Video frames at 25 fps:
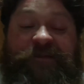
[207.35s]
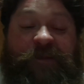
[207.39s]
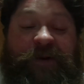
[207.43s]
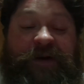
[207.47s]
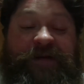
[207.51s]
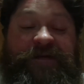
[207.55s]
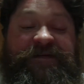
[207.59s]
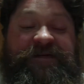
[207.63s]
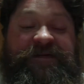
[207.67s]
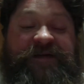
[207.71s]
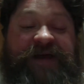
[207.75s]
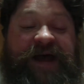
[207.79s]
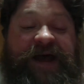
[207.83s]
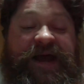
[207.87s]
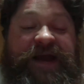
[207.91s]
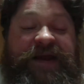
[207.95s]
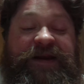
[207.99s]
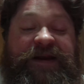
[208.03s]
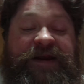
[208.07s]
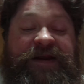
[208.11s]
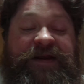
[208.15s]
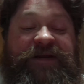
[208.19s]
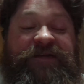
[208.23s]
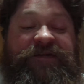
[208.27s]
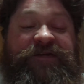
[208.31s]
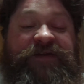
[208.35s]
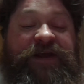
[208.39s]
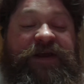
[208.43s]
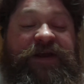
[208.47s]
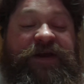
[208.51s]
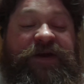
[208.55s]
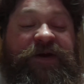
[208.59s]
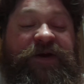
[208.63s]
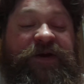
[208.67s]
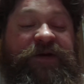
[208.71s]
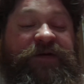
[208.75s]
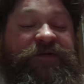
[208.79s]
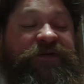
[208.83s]
one side and his
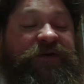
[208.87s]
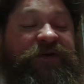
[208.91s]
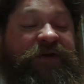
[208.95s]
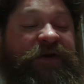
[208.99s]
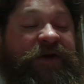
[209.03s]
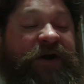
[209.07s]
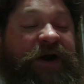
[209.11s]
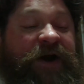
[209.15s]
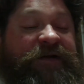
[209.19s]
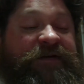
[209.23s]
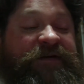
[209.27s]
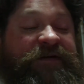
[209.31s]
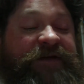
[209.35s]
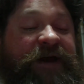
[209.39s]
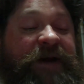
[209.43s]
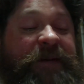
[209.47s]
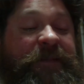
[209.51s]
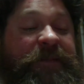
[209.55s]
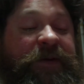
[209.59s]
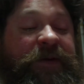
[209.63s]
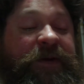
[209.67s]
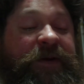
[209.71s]
ears cocked up.